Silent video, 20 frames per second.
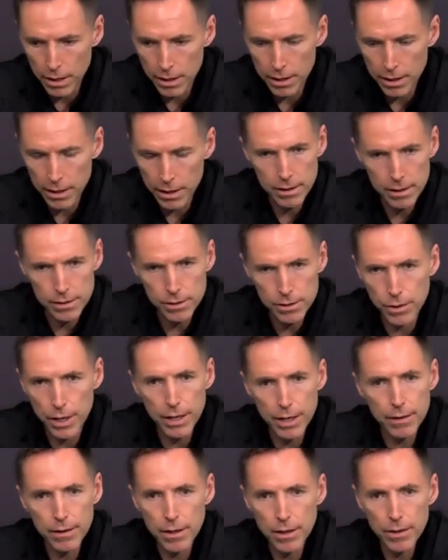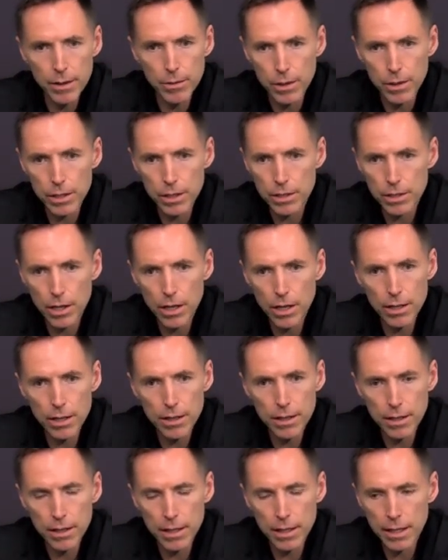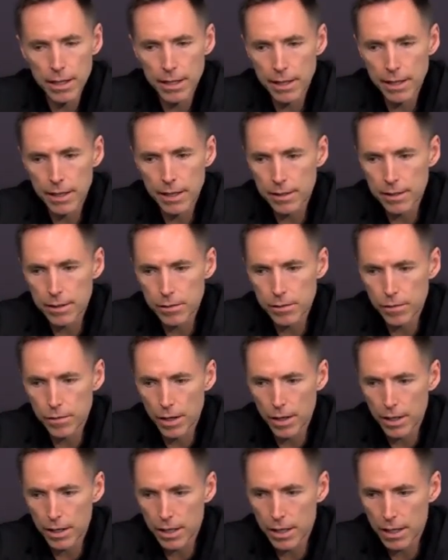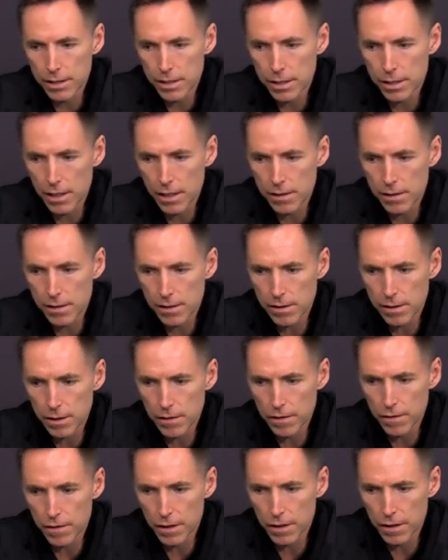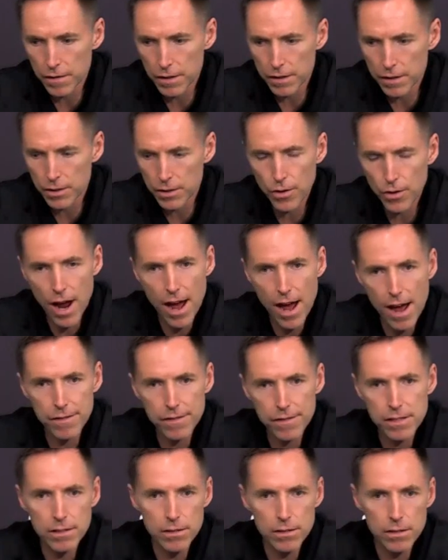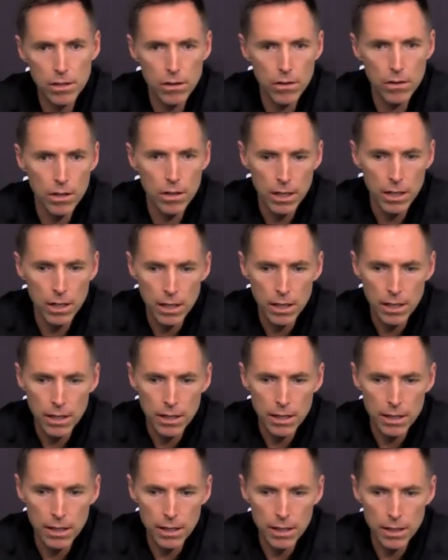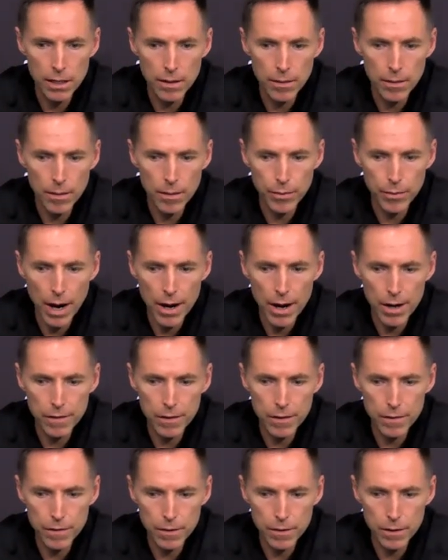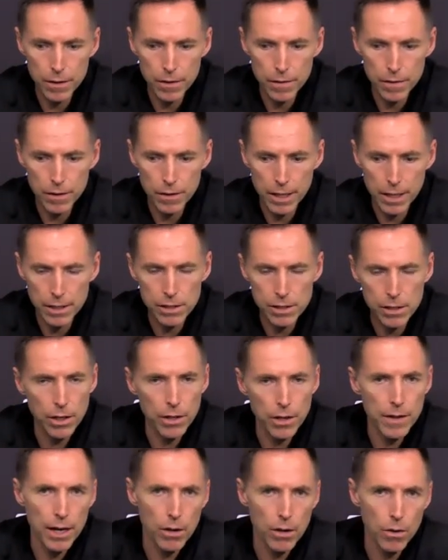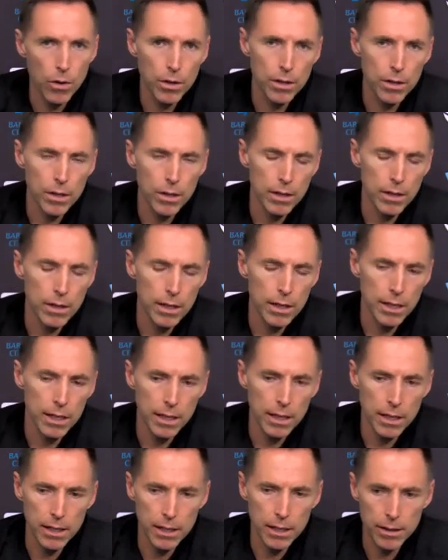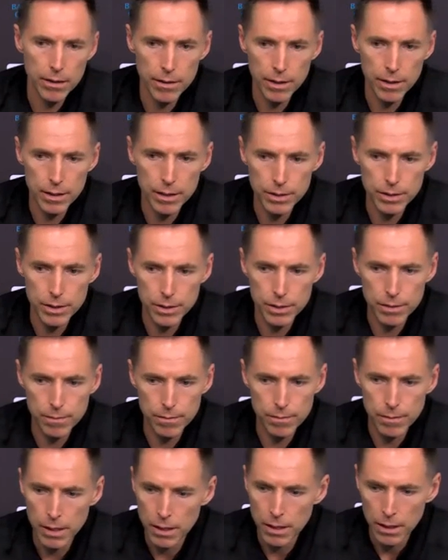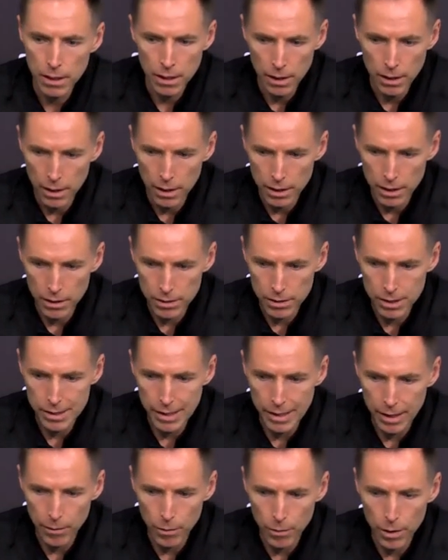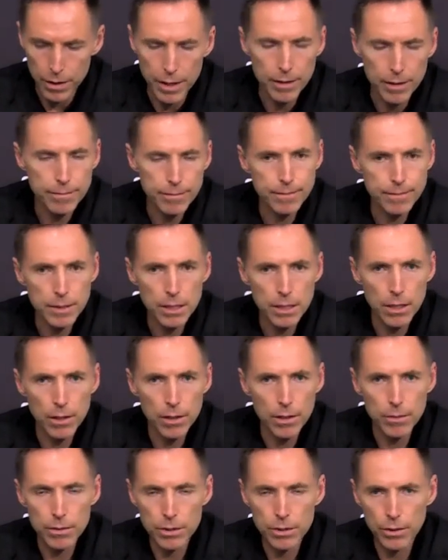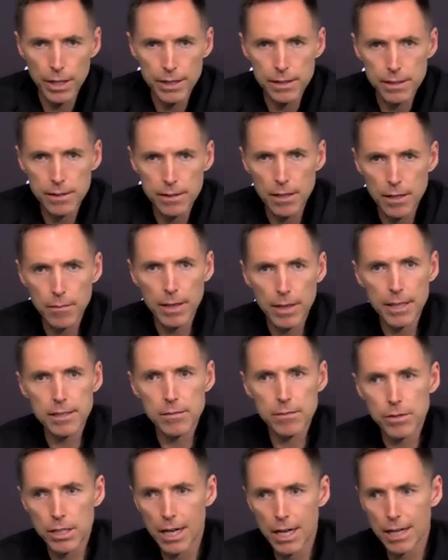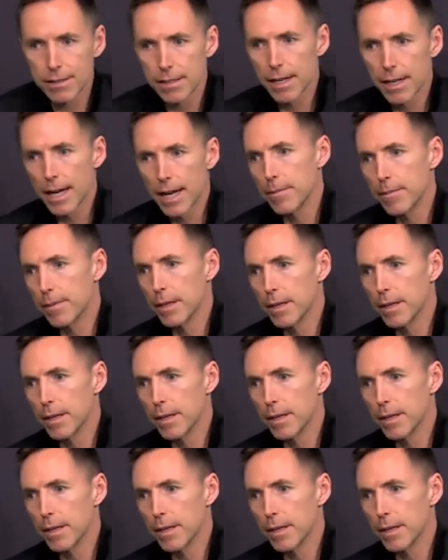And it's great. You know, he works hard and he's very conscientious of his craft. And so I'm proud of him for kind of turning that corner and just you know, sticking with it. So it was great to see him make some shots tonight.